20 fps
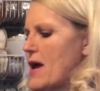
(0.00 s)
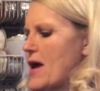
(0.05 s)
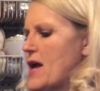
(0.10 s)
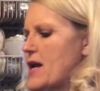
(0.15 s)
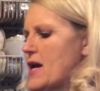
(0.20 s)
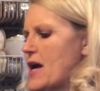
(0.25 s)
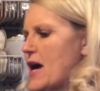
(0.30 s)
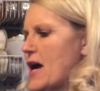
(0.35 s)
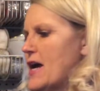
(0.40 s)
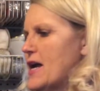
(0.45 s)
and
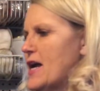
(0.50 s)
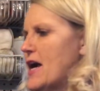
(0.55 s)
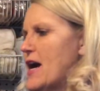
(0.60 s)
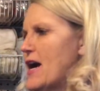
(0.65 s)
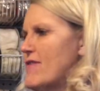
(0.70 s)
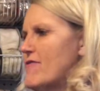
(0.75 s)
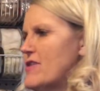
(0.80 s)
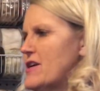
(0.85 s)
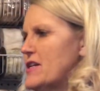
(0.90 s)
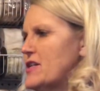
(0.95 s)
I
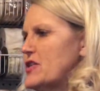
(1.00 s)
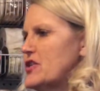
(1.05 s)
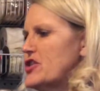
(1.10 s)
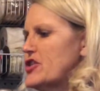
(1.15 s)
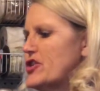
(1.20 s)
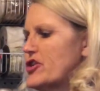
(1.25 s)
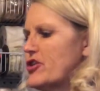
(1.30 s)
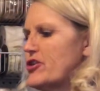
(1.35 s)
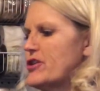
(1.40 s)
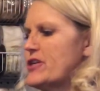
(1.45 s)
have
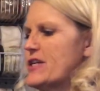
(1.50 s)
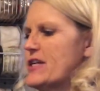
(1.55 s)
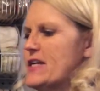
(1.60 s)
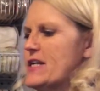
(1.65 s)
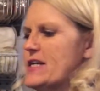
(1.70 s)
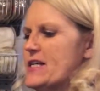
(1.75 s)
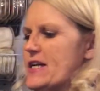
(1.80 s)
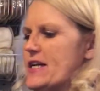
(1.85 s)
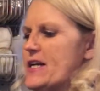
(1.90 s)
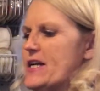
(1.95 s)
inserted it
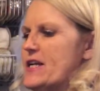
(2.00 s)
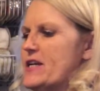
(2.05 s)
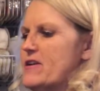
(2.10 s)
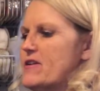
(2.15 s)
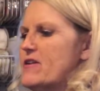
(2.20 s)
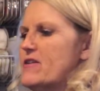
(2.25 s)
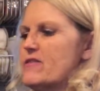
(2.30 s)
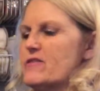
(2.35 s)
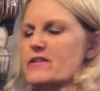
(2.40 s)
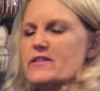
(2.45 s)
in
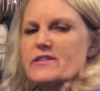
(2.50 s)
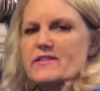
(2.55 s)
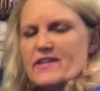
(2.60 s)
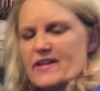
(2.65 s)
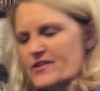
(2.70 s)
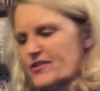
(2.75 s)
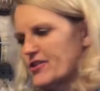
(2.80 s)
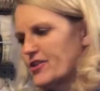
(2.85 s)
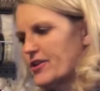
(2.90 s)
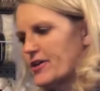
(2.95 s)
the
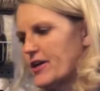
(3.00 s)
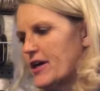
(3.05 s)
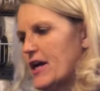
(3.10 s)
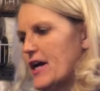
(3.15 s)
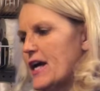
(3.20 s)
center.